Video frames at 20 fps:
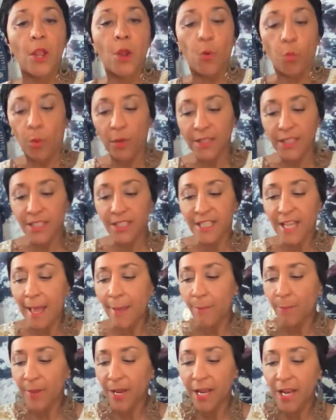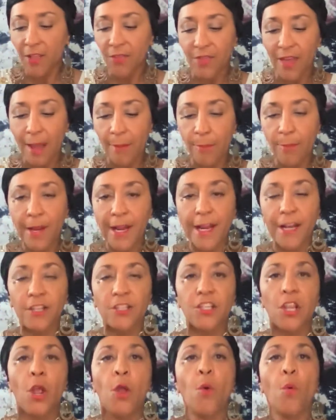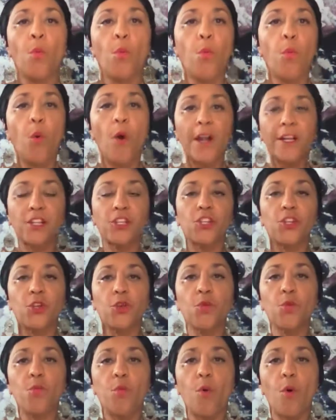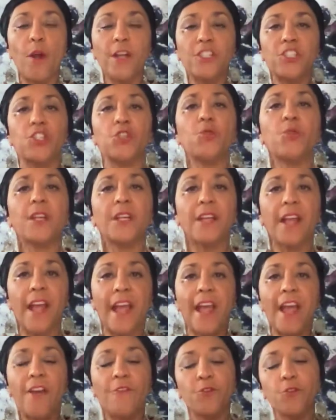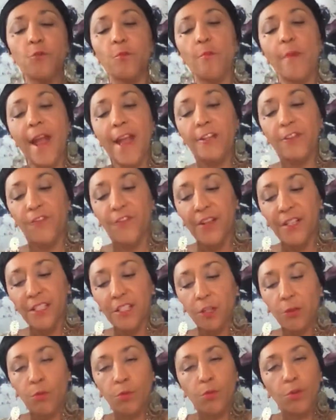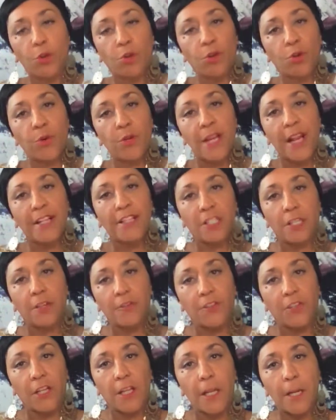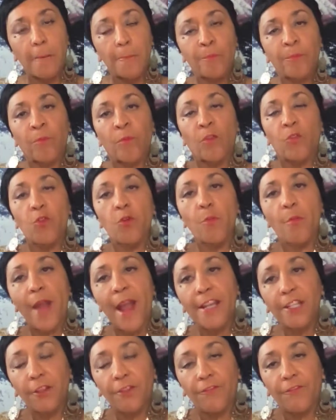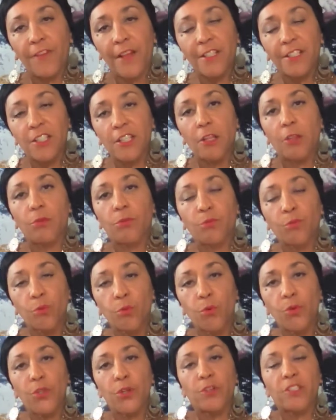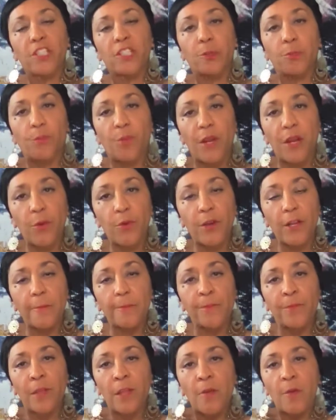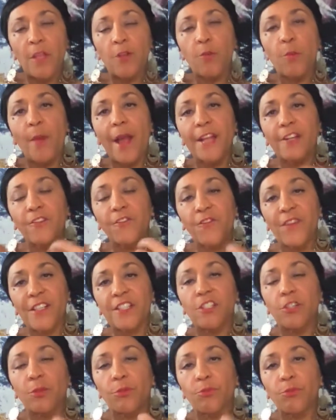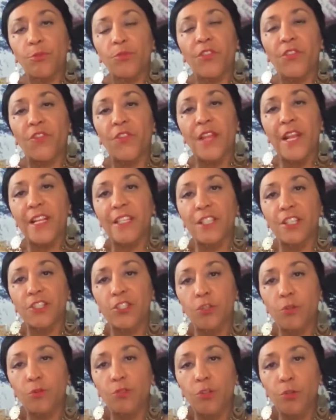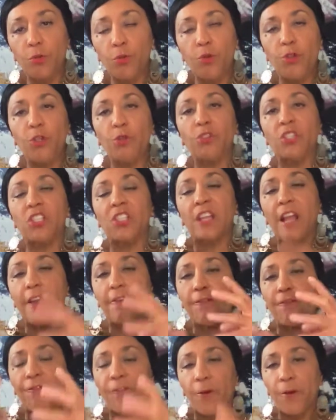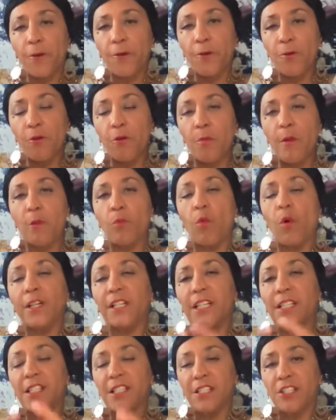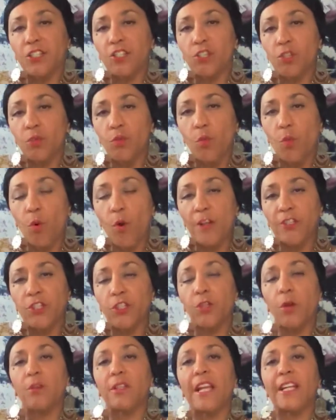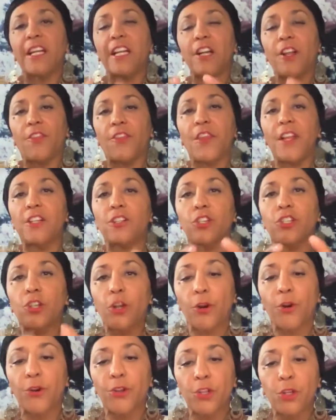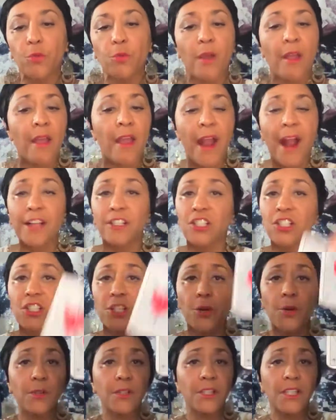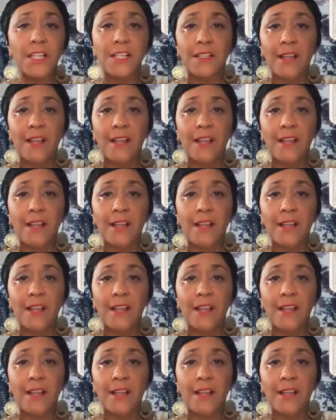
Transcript: What does that mean? That means what you want, you can have. You manifest it through your creativity. You manifest it through your spirit, You manifest it through the things that you do. You stay firm in what it is that you want. You don't let anything deter you, and certainly